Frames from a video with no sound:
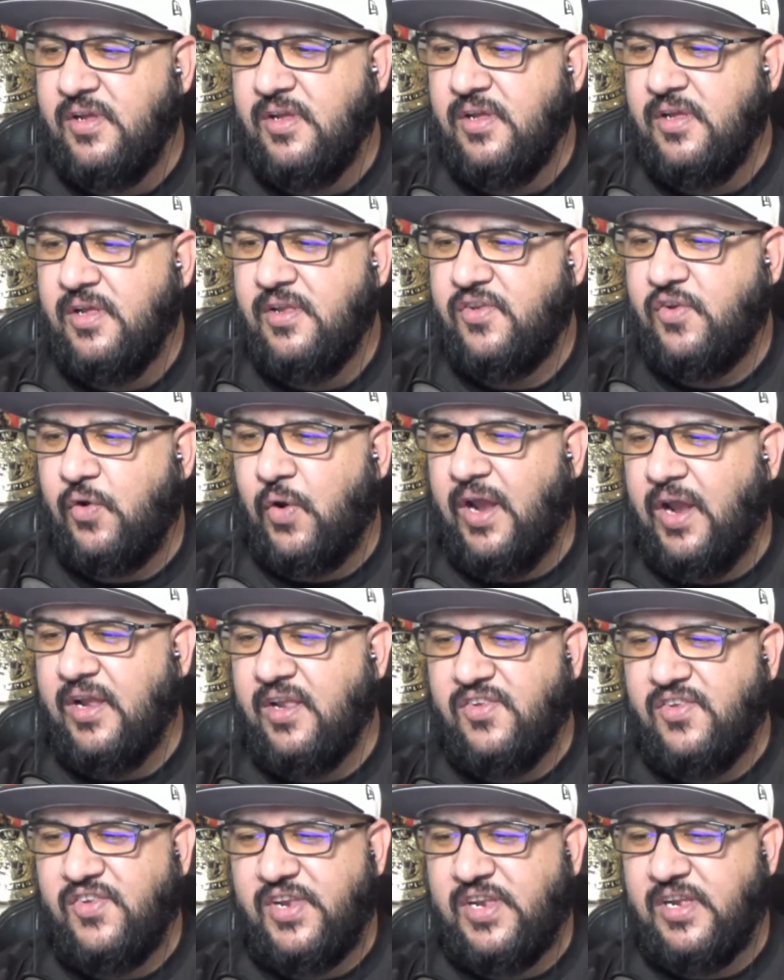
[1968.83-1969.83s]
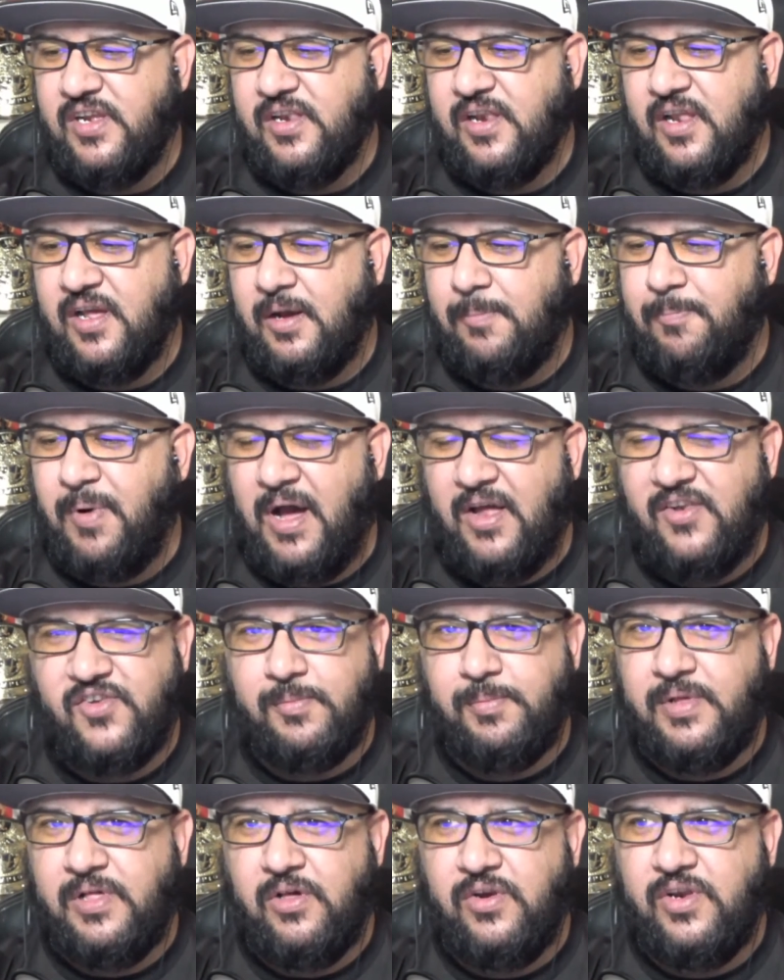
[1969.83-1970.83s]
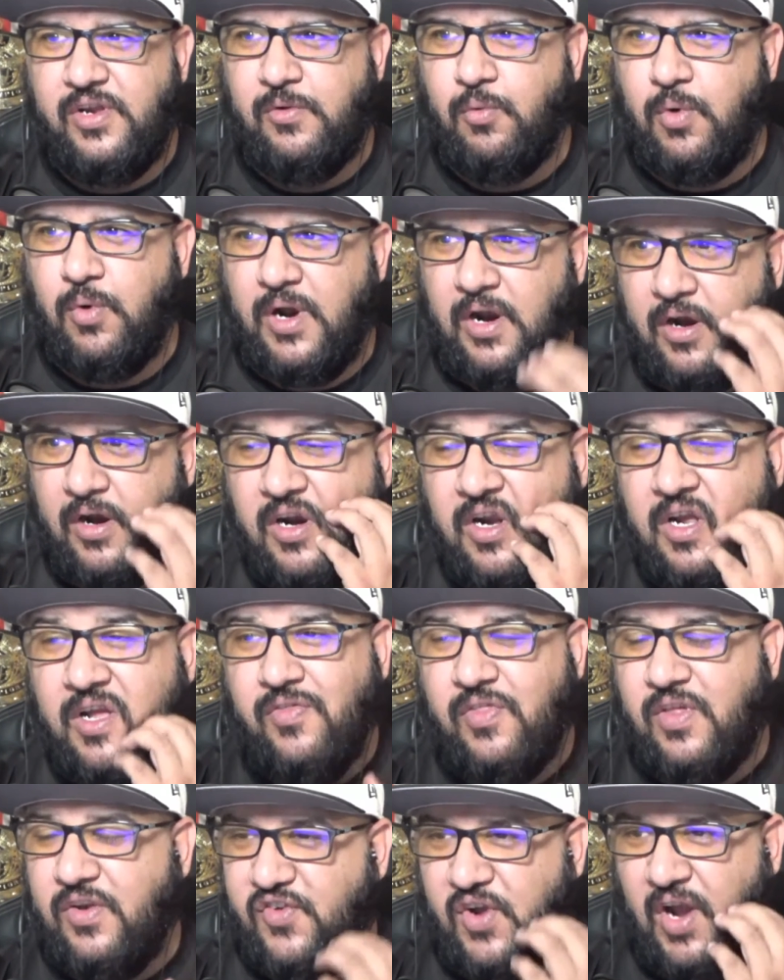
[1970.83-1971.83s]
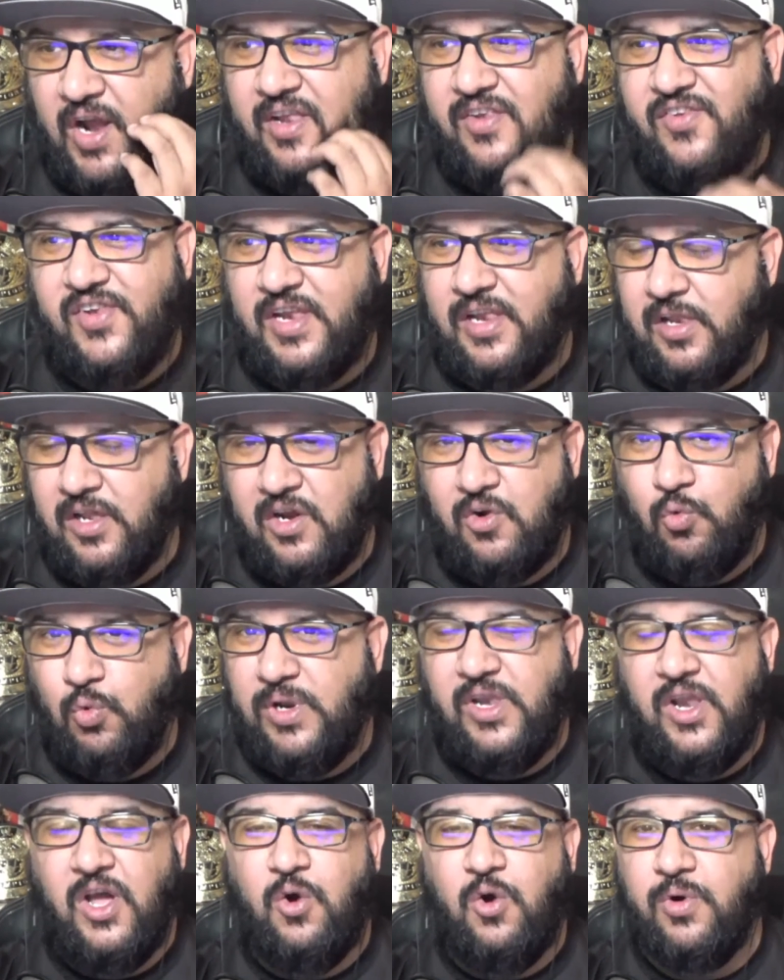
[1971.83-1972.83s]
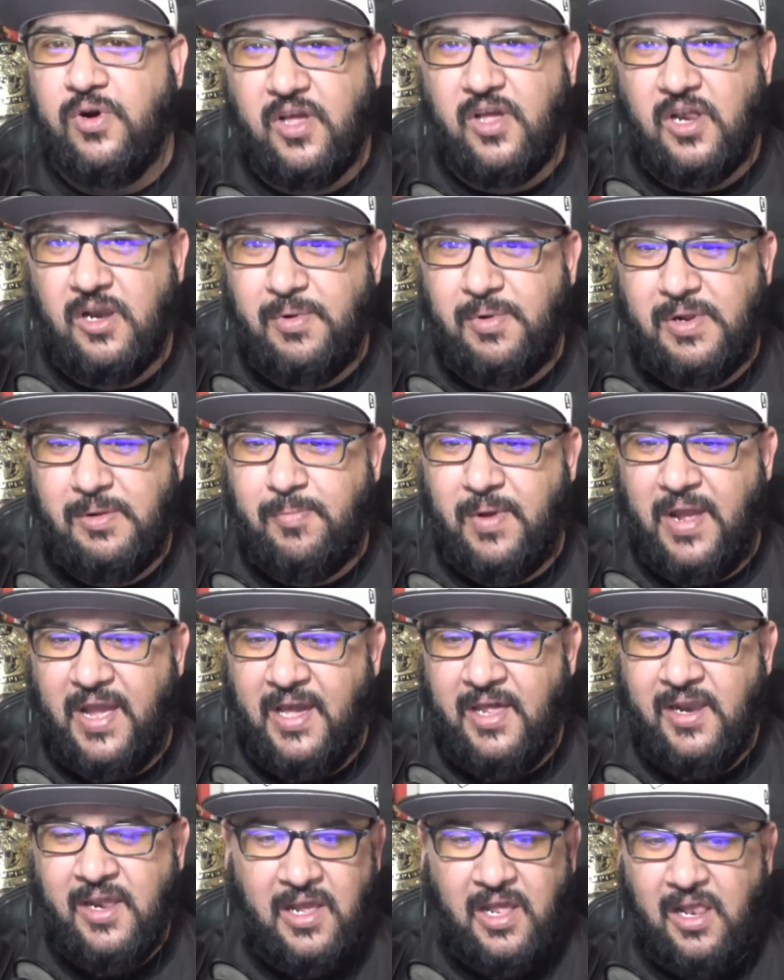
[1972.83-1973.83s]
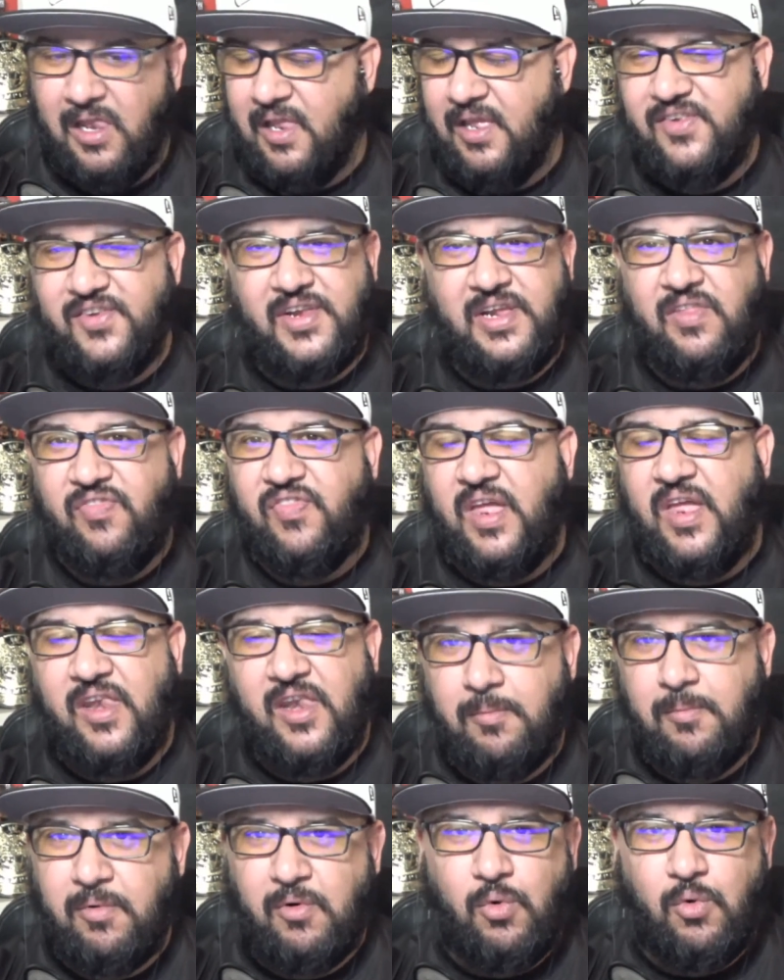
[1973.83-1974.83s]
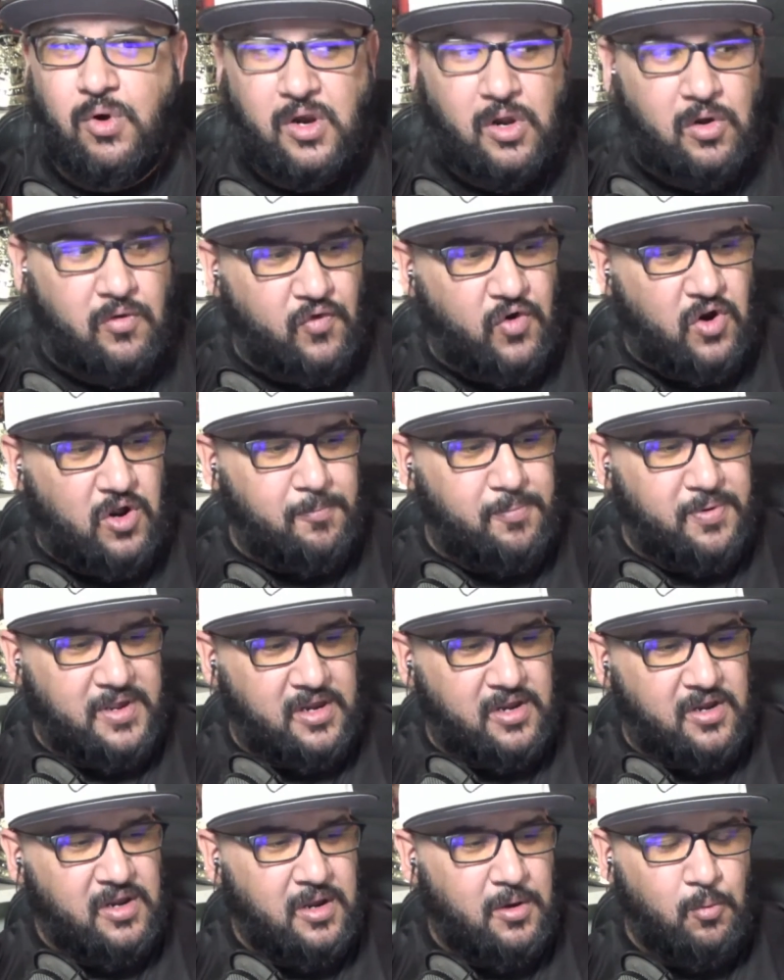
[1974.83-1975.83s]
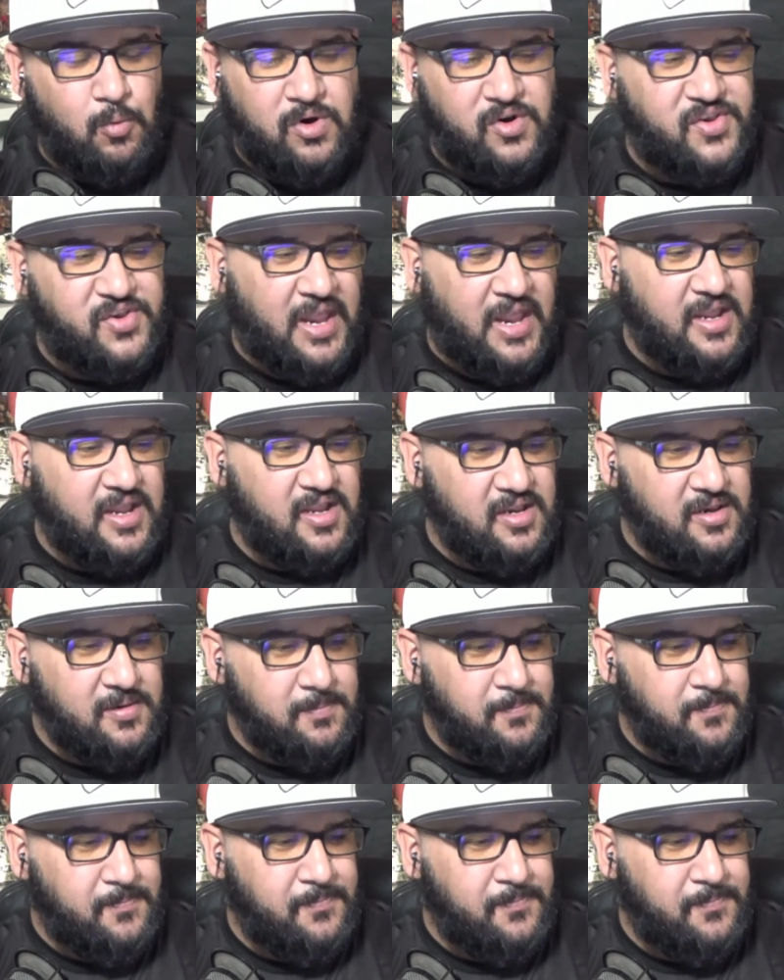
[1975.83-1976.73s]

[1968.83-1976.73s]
So I can see a possibility where the Giants say, look, we know we're going to be bad. Let's get that number 1 overall pick. We're tanking.